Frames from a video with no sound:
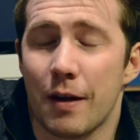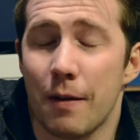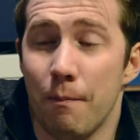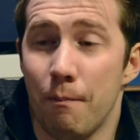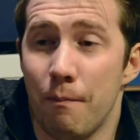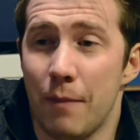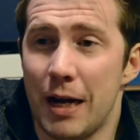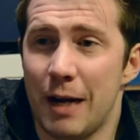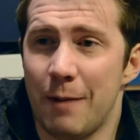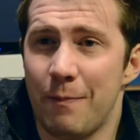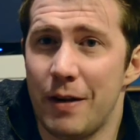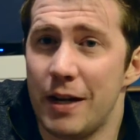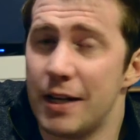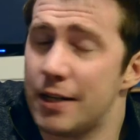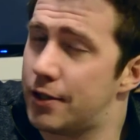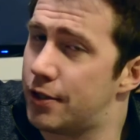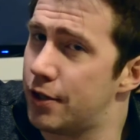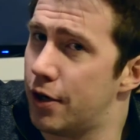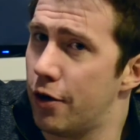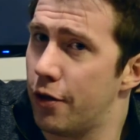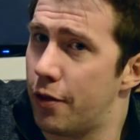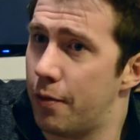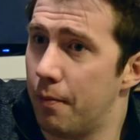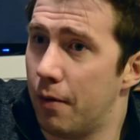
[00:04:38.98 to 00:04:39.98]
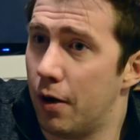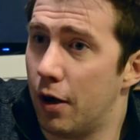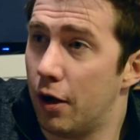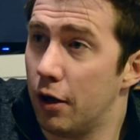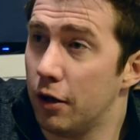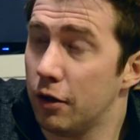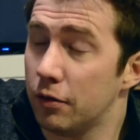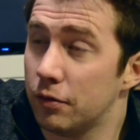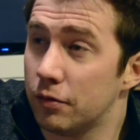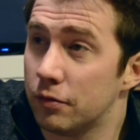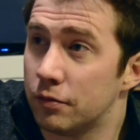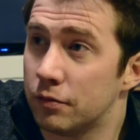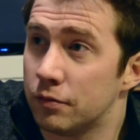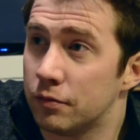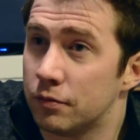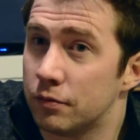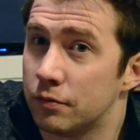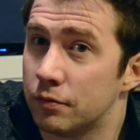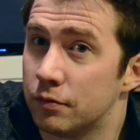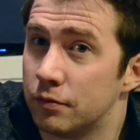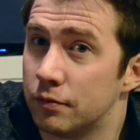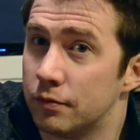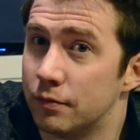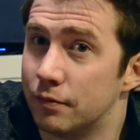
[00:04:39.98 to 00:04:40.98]
Maybe it's Darth Maul.
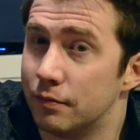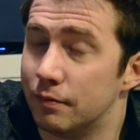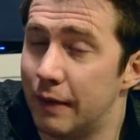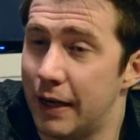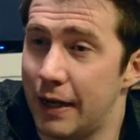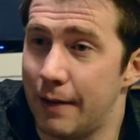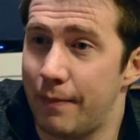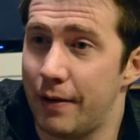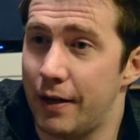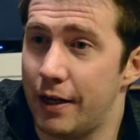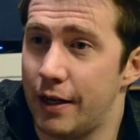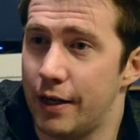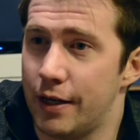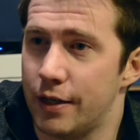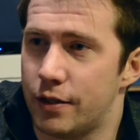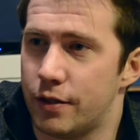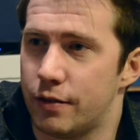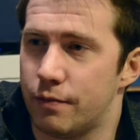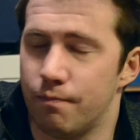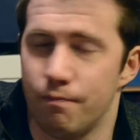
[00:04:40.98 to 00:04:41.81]
Maybe